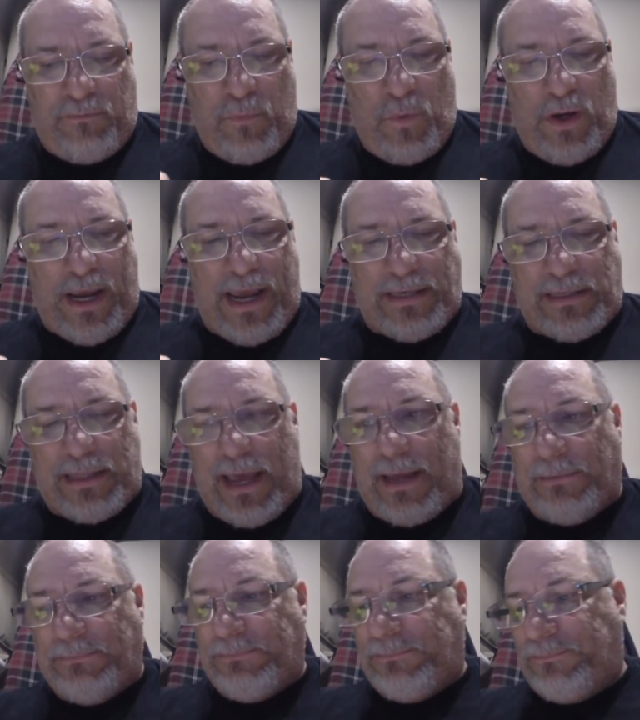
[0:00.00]
We'll get to that.
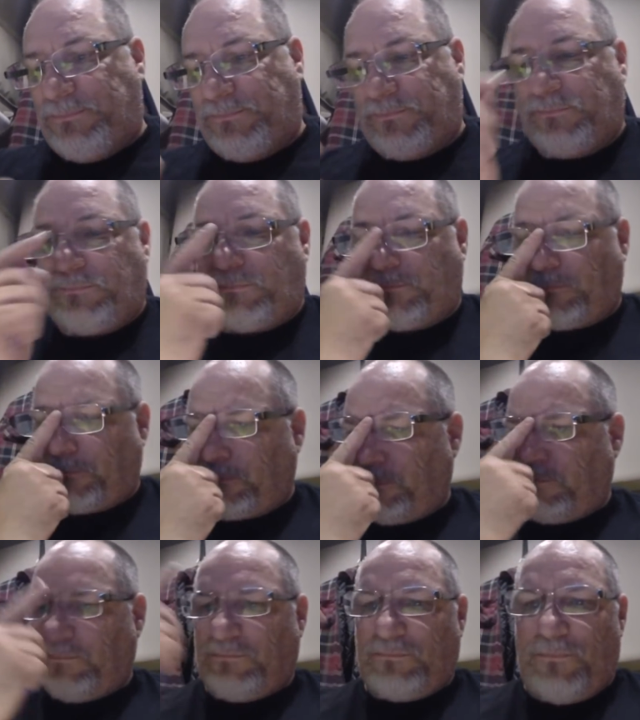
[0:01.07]

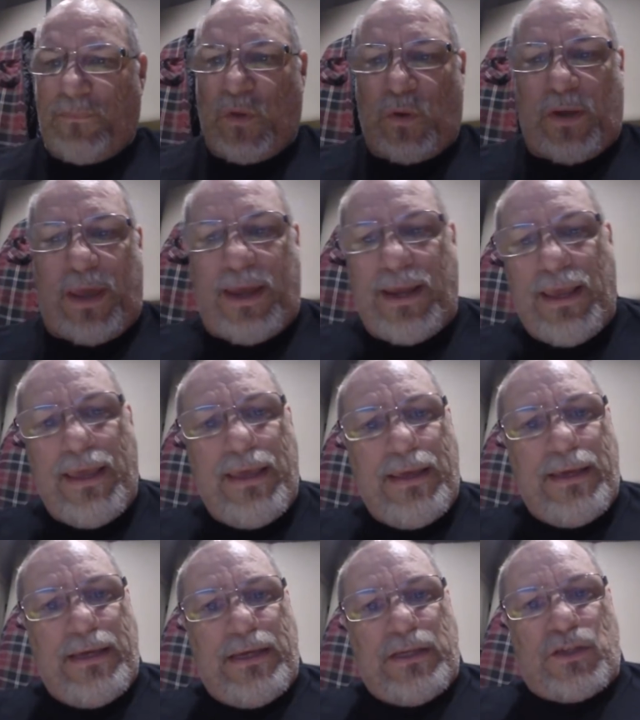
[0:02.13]
Okay,
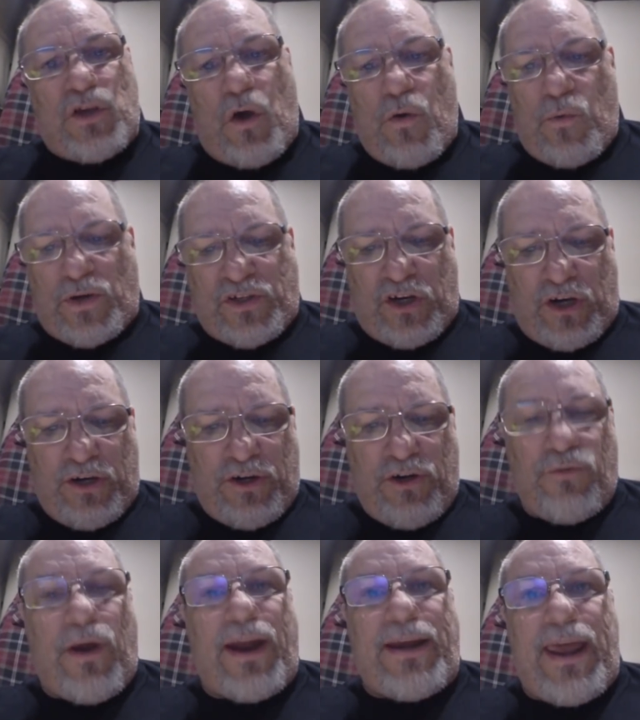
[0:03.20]
so what you're going to do
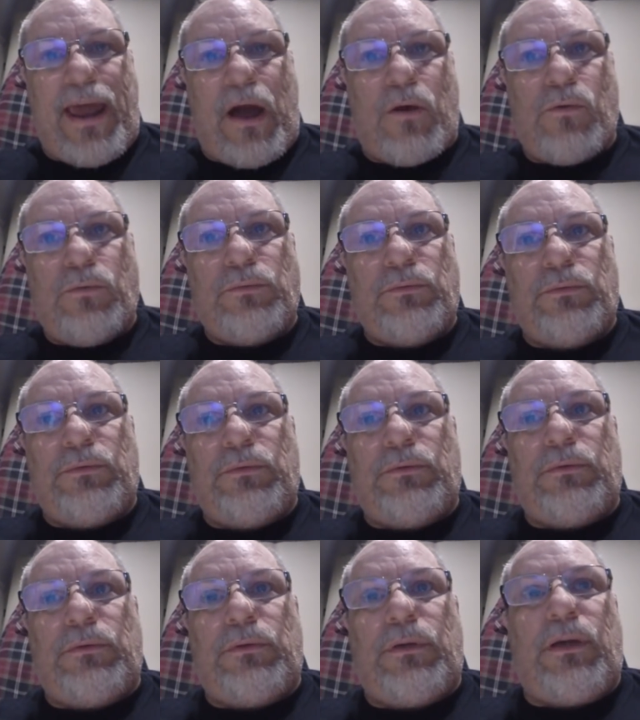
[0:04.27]
right now,
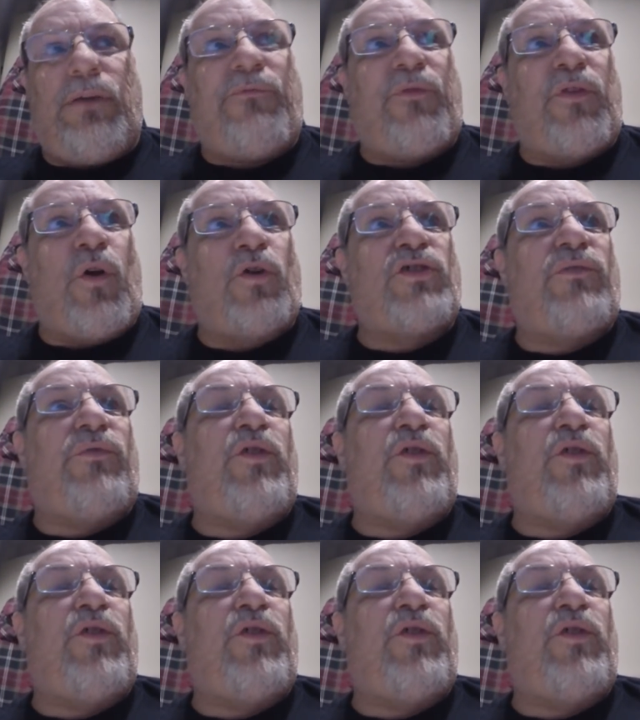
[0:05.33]
for those of